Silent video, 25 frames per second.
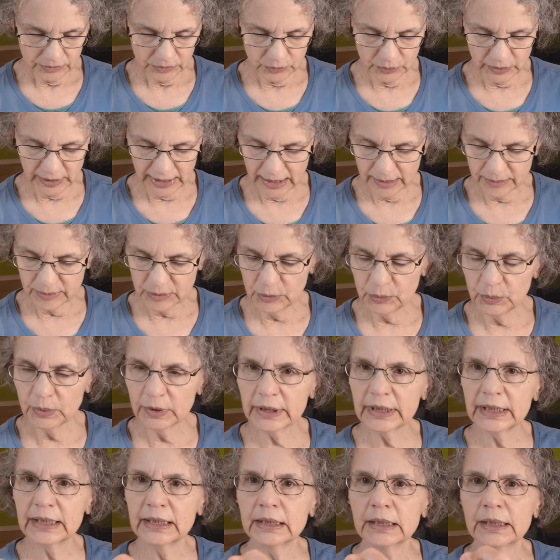we had been
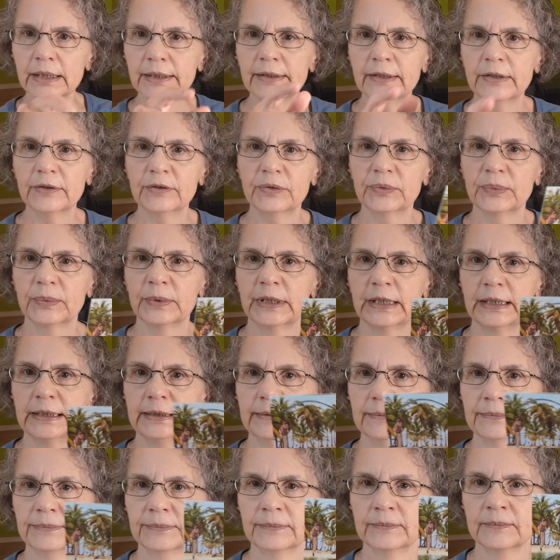working on this
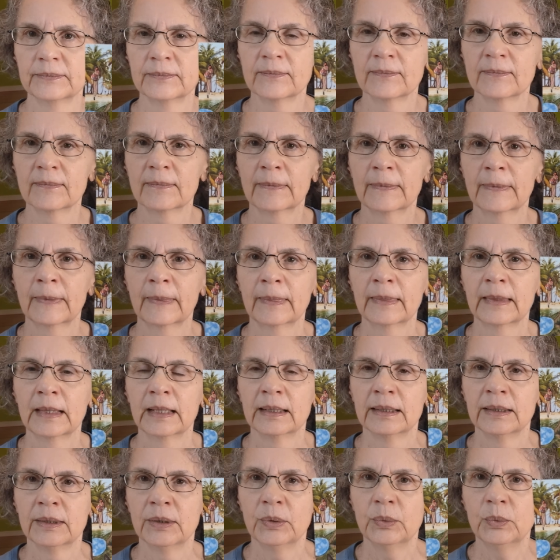one
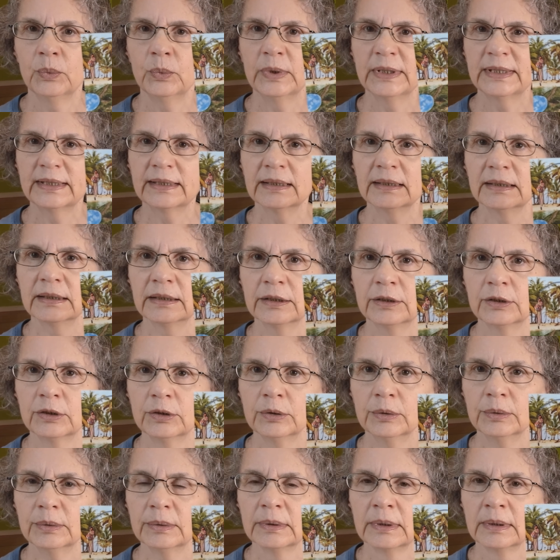with the
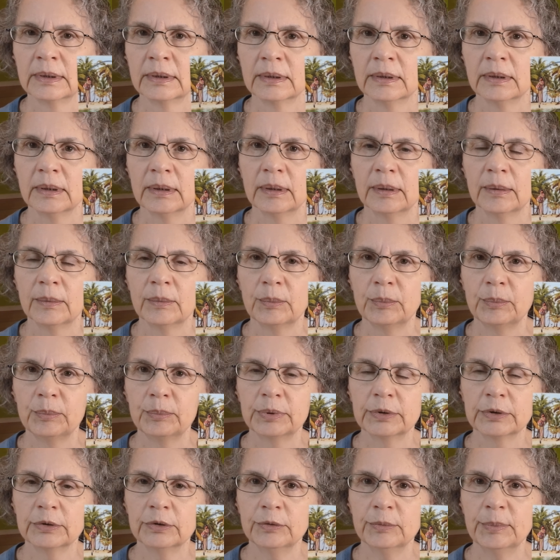little
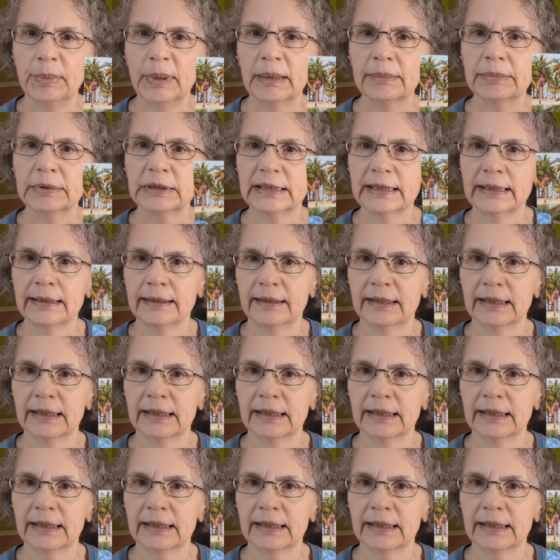blue bubbly